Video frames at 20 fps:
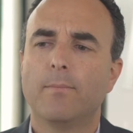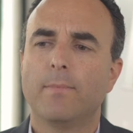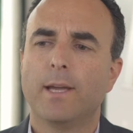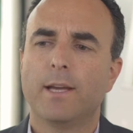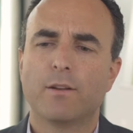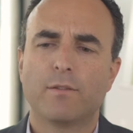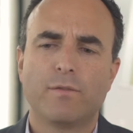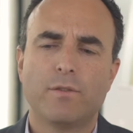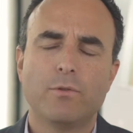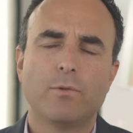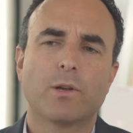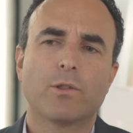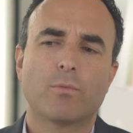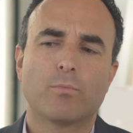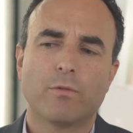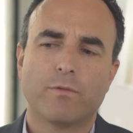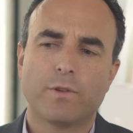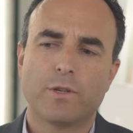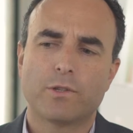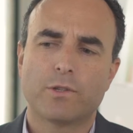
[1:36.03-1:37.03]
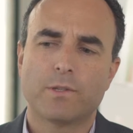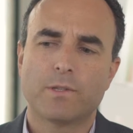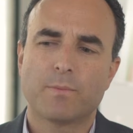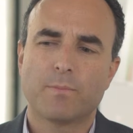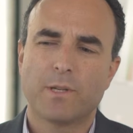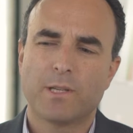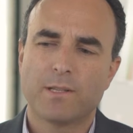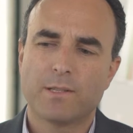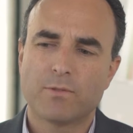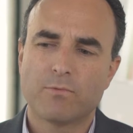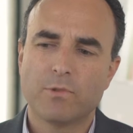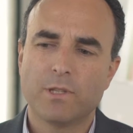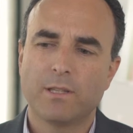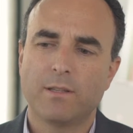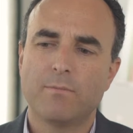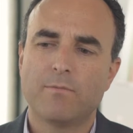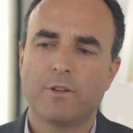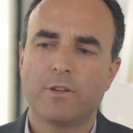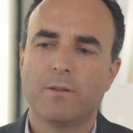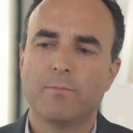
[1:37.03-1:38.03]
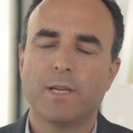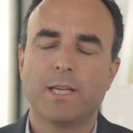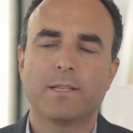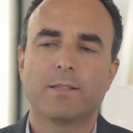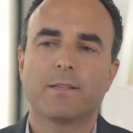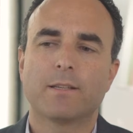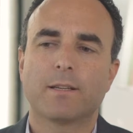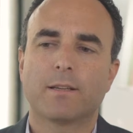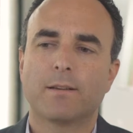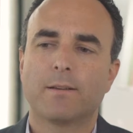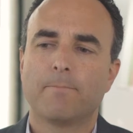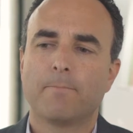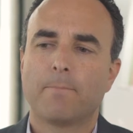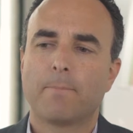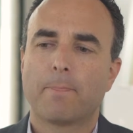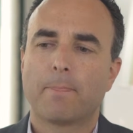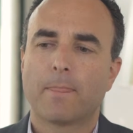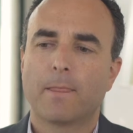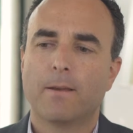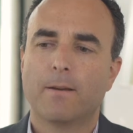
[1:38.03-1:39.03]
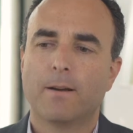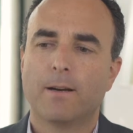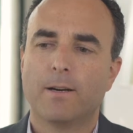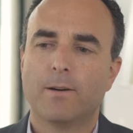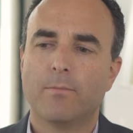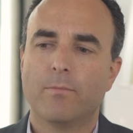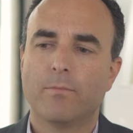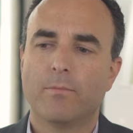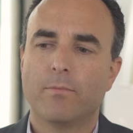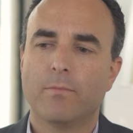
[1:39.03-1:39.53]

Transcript: and a few other provisions, but it's really very basic. So